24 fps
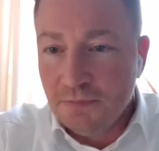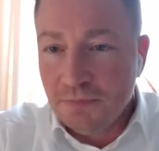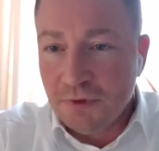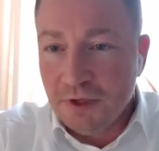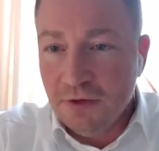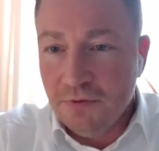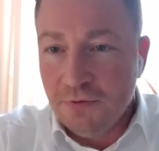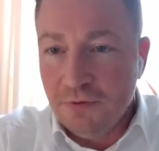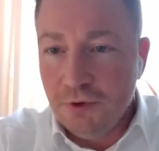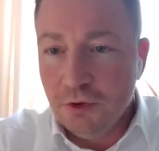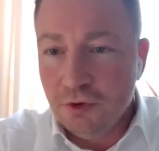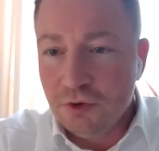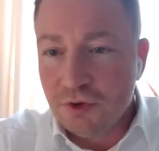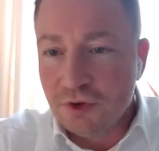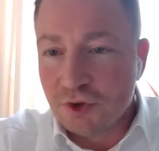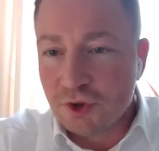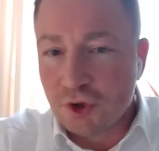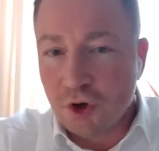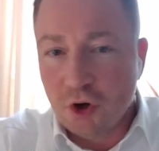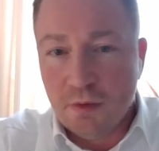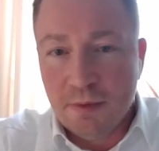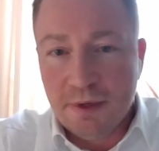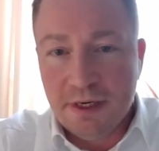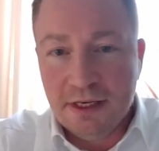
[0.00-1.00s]
If you
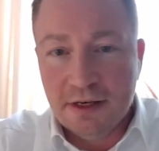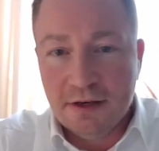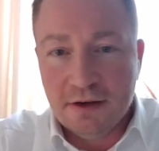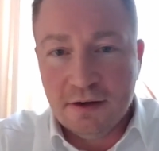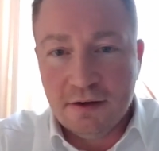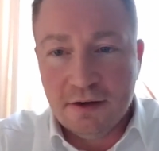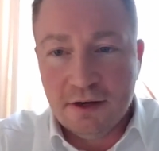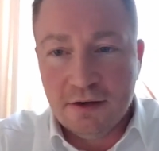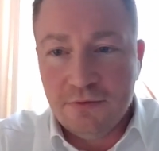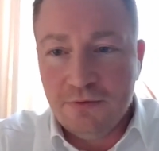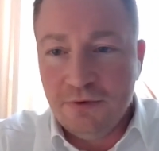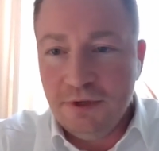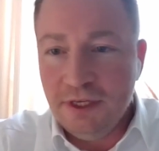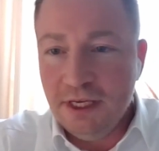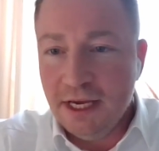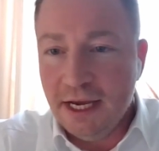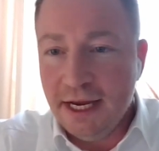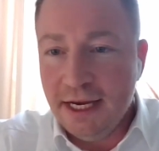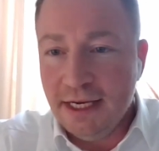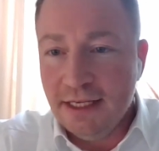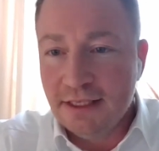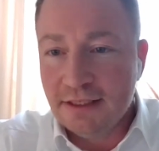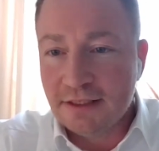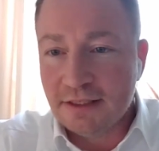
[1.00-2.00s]
show me a
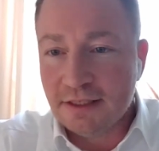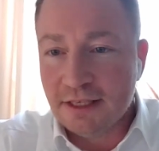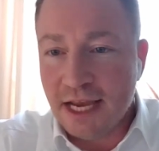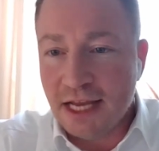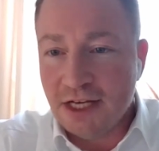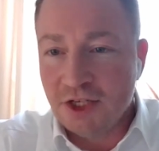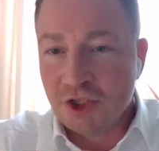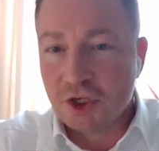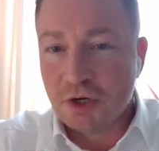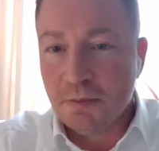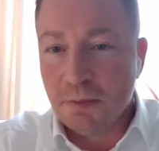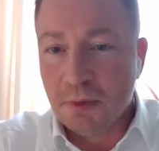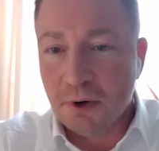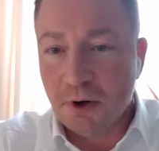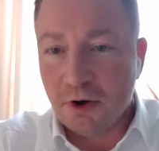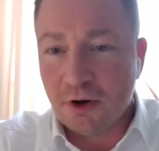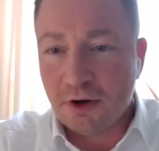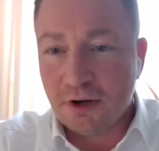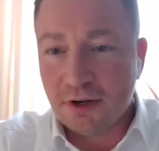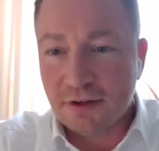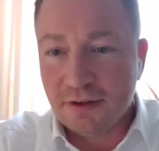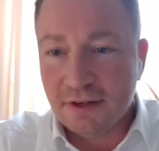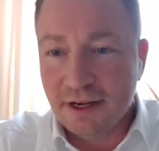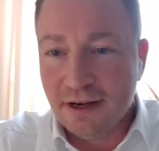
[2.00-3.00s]
V8 engine
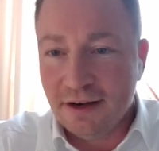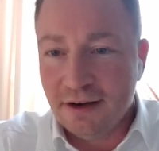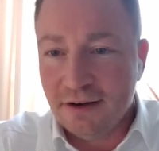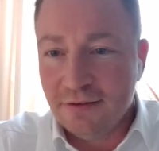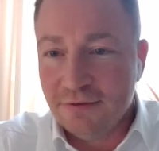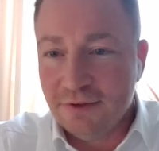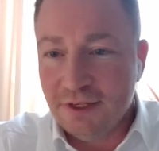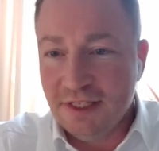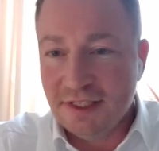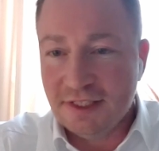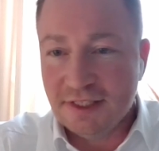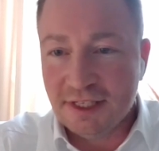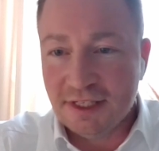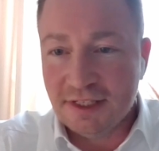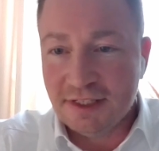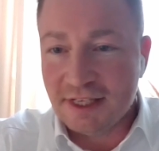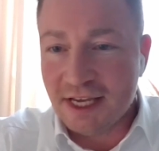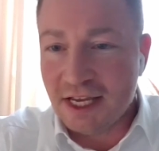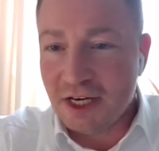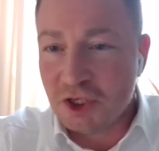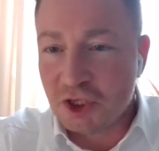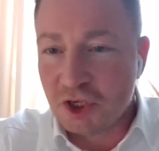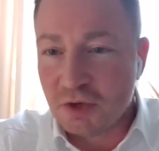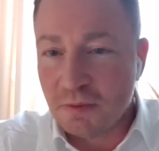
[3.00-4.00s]
block, V6
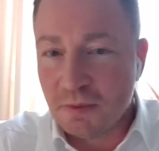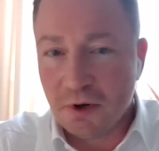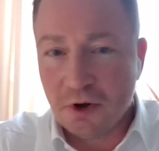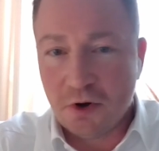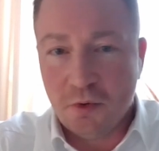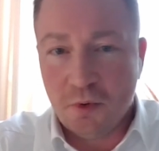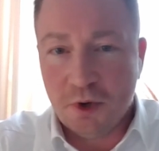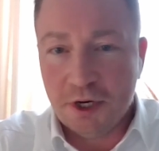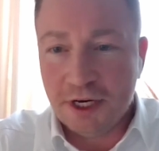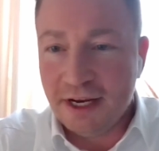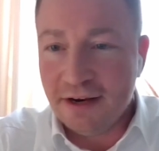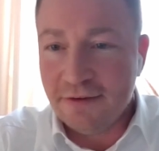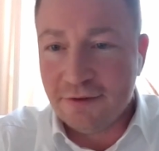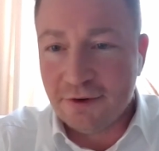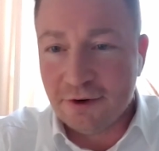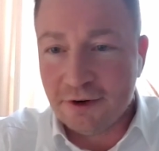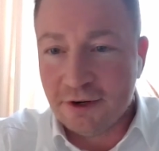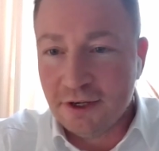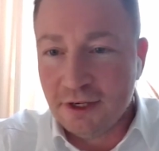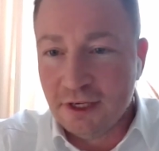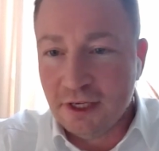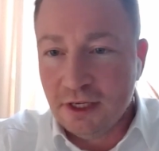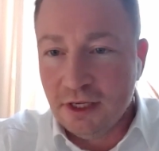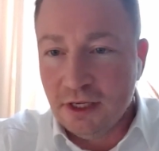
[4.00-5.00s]
engine block, or
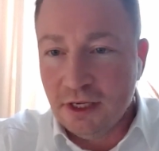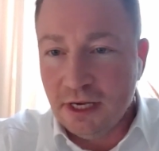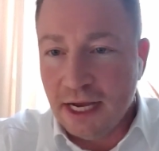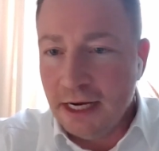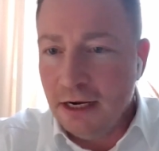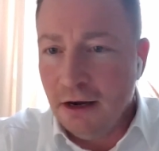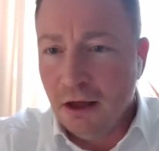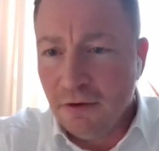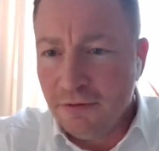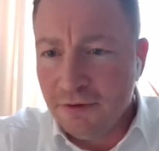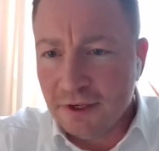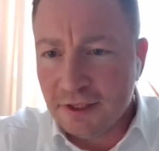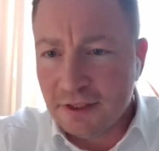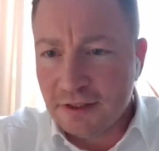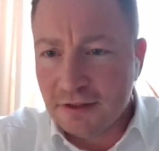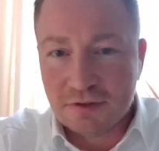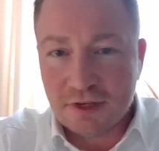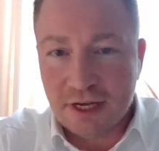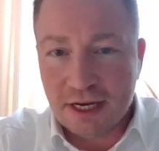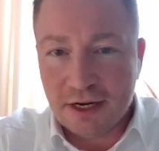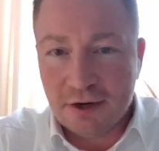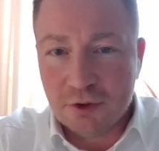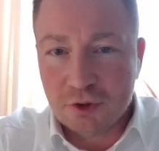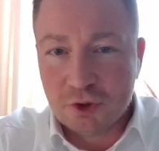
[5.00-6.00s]
whatever, I love it.
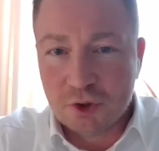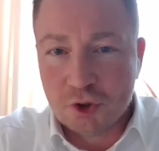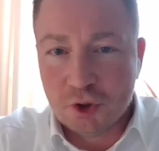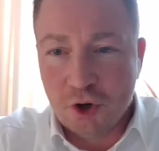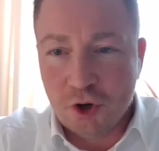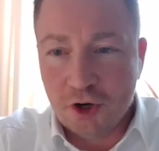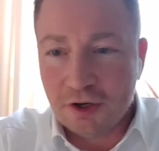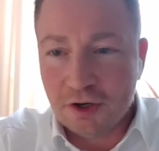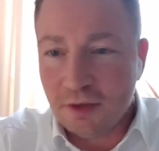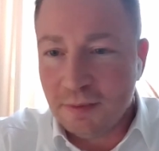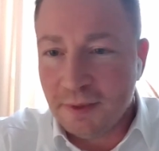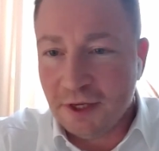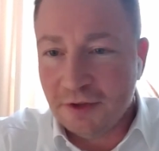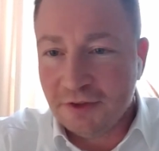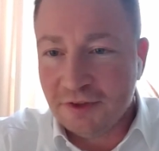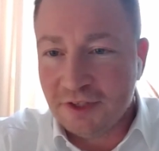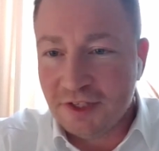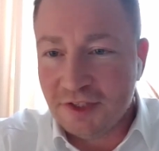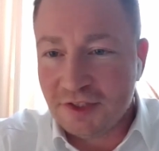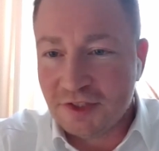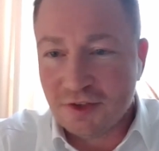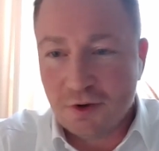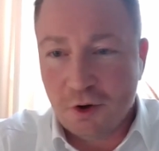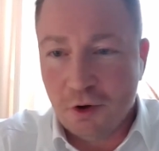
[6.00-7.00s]
I could talk about
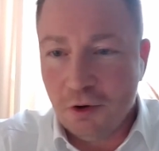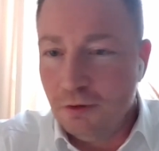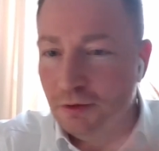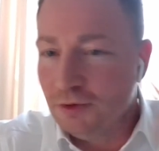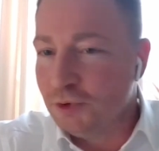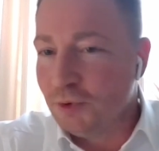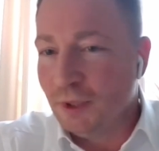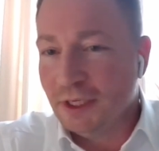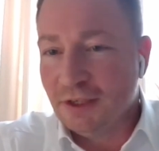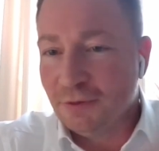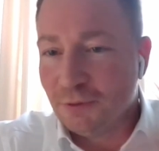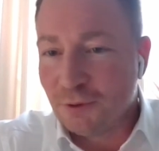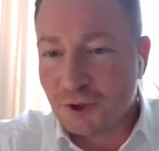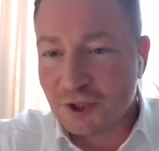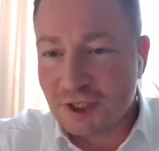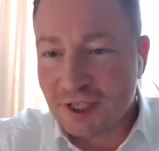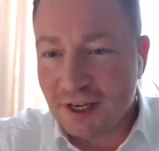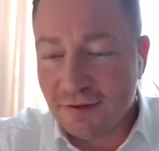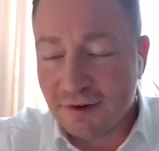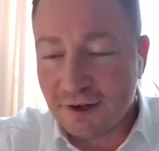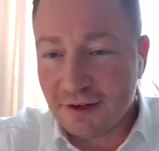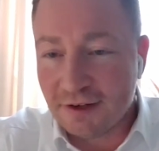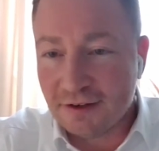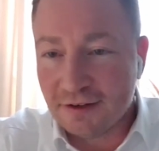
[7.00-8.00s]
this
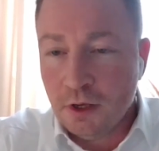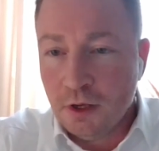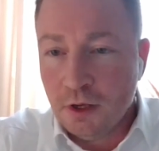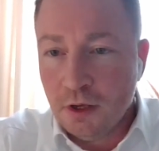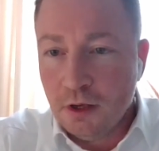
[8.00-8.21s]
24/7.